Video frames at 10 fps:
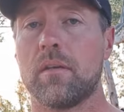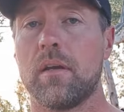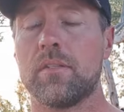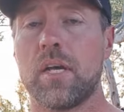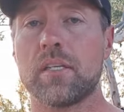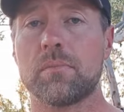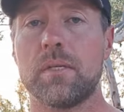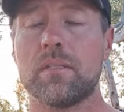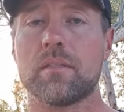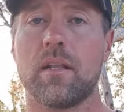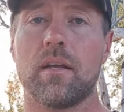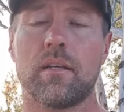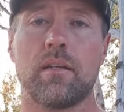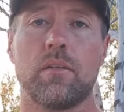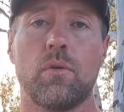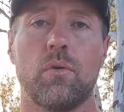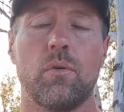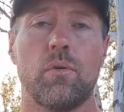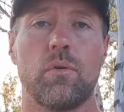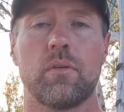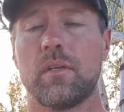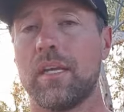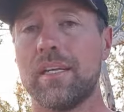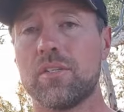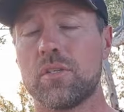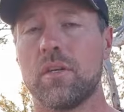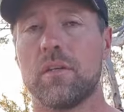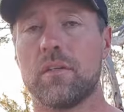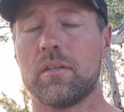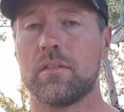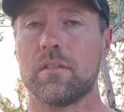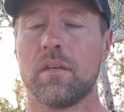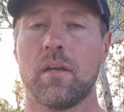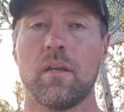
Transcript: adjustments like your hinge you know you can